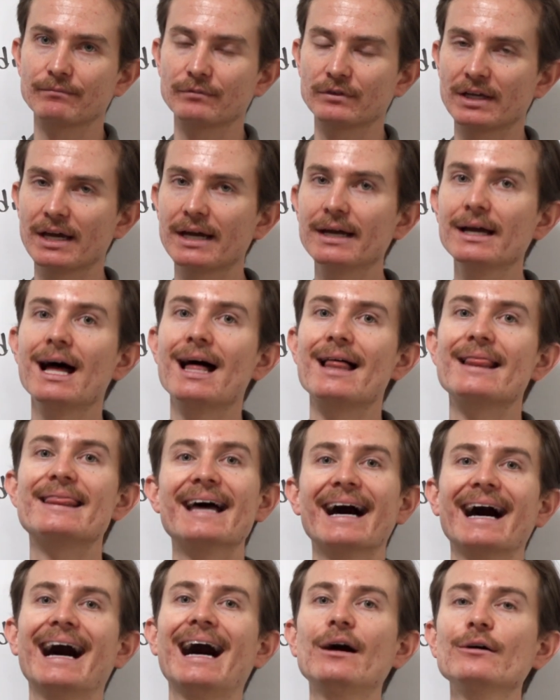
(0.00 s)
Okay?
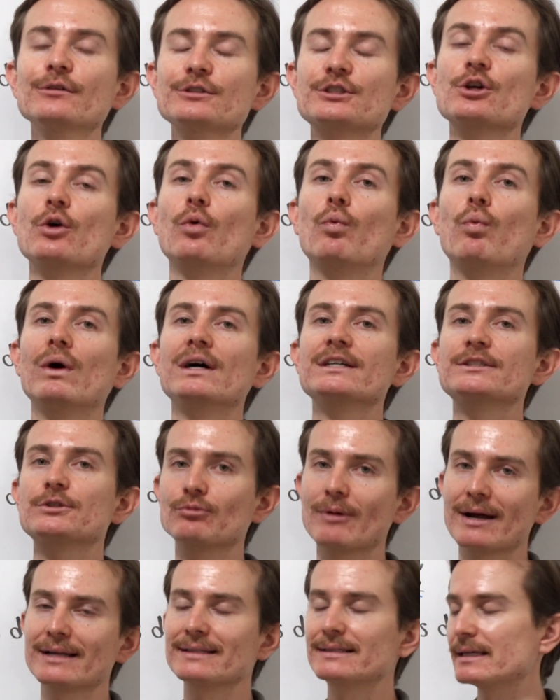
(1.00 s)
The house was
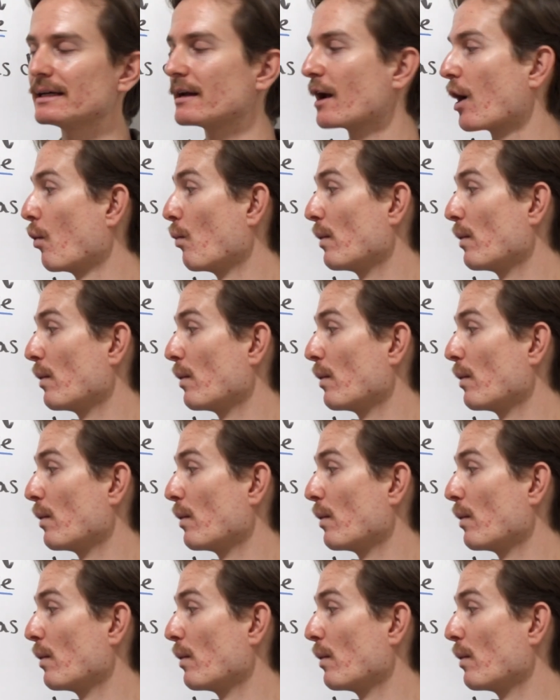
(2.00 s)
rented.